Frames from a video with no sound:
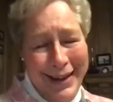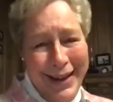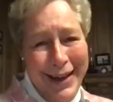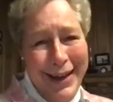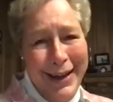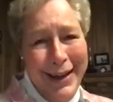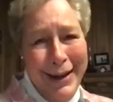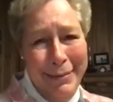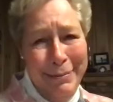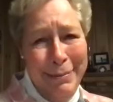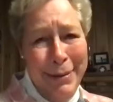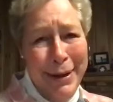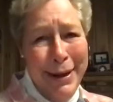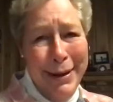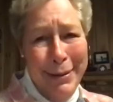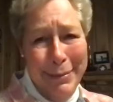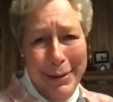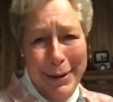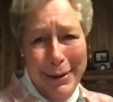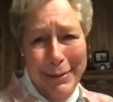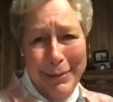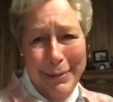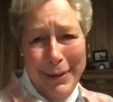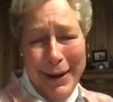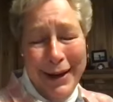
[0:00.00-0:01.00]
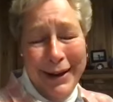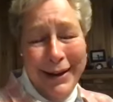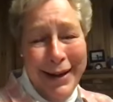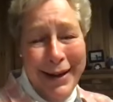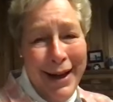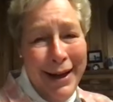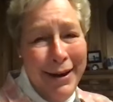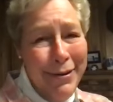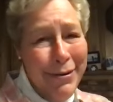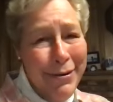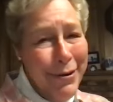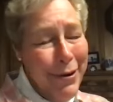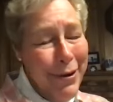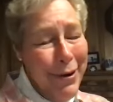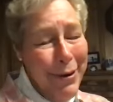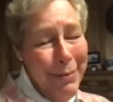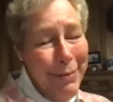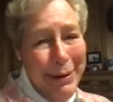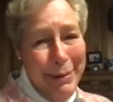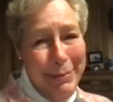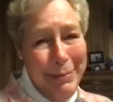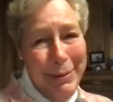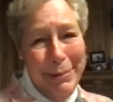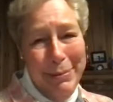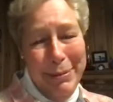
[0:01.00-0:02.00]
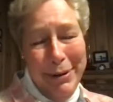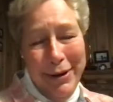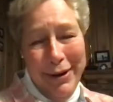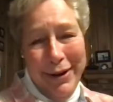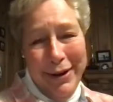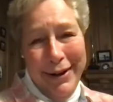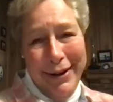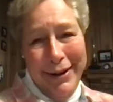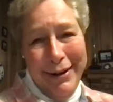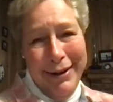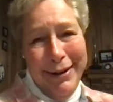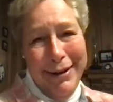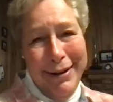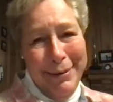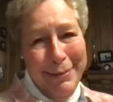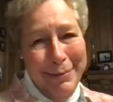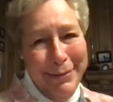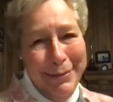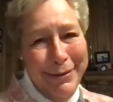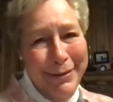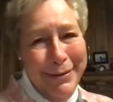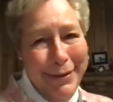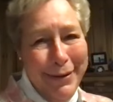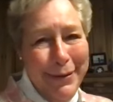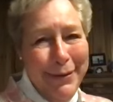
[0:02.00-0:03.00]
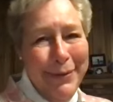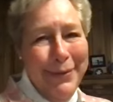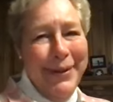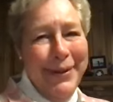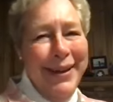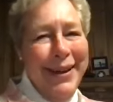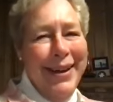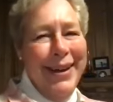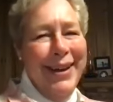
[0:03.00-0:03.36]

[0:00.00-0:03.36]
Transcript: at a minimum, I don't know how many people are going to come. So,